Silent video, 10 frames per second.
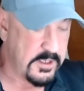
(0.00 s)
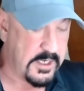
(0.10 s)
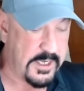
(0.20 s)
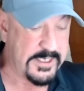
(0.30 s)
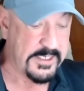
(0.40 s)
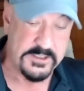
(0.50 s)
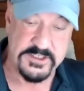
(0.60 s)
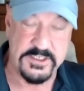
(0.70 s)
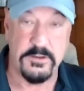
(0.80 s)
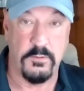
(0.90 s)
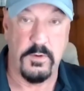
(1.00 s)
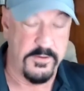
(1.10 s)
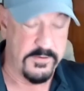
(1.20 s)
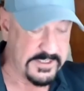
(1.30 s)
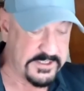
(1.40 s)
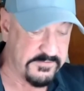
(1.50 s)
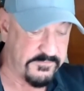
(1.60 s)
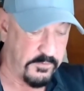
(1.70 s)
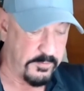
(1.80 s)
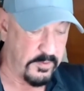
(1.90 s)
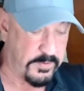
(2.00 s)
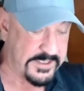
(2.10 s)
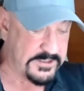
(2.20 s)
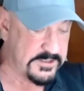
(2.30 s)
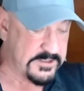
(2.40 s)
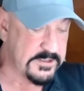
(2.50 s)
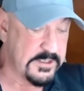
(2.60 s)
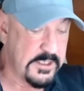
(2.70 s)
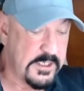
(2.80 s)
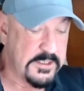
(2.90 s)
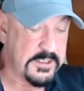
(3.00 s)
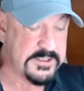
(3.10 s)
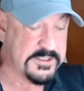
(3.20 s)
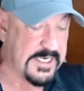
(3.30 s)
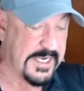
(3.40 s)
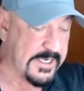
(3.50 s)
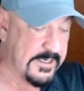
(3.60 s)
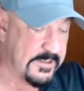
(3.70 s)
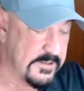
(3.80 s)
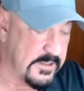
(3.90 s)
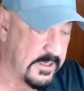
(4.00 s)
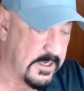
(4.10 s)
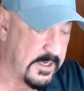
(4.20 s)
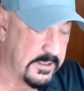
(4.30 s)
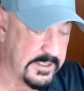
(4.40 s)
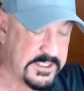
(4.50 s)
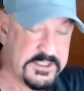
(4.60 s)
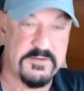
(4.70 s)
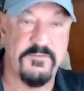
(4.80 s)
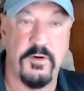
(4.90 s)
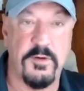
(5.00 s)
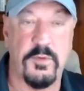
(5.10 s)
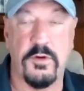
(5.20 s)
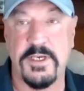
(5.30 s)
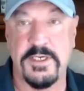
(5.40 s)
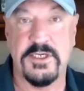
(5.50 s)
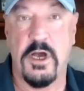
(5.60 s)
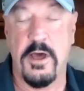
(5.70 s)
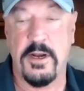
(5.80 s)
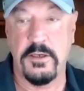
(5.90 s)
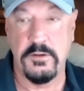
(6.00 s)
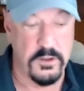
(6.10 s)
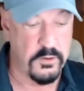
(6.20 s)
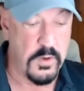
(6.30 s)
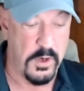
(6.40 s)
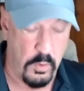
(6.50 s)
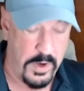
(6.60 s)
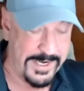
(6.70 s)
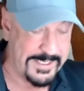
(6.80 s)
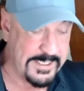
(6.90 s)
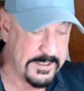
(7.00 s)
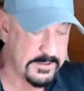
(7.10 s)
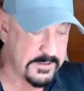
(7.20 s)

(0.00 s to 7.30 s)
Uh, it is still one of the least affordable places. The second uh, least affordable is Honolulu, Hawaii.